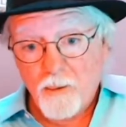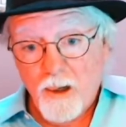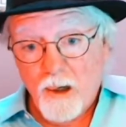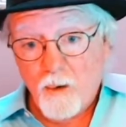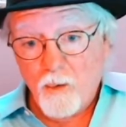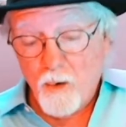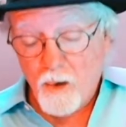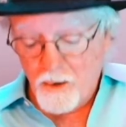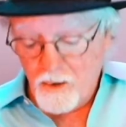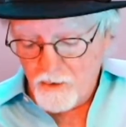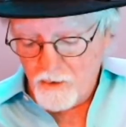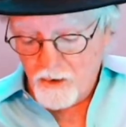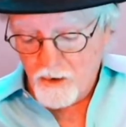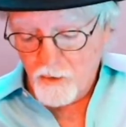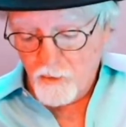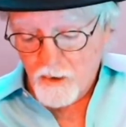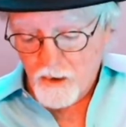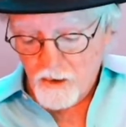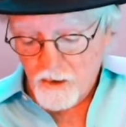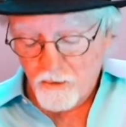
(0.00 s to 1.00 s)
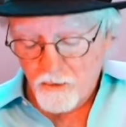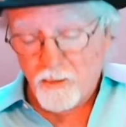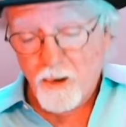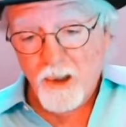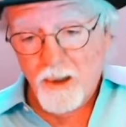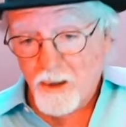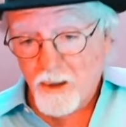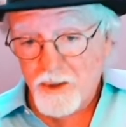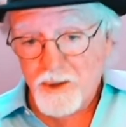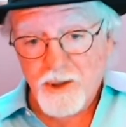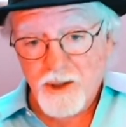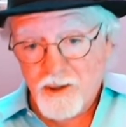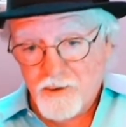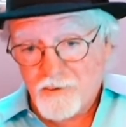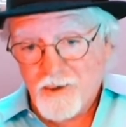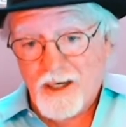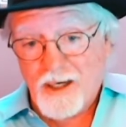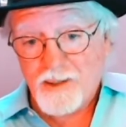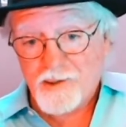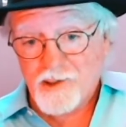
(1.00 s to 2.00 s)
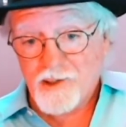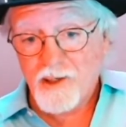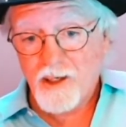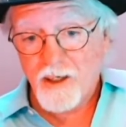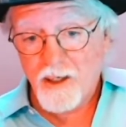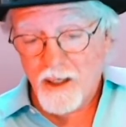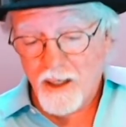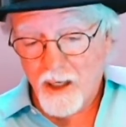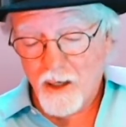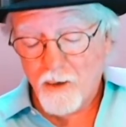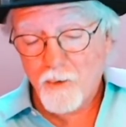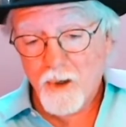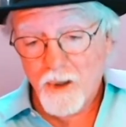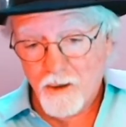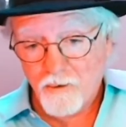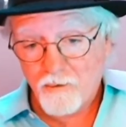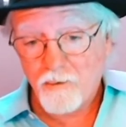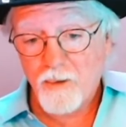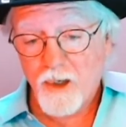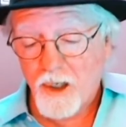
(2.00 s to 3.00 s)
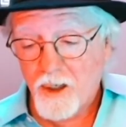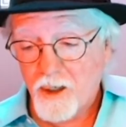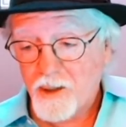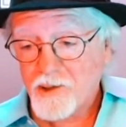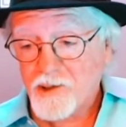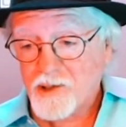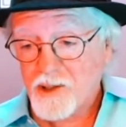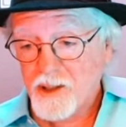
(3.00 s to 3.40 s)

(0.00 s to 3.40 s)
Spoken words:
bit about what you do with looping because it's fascinating. I want everybody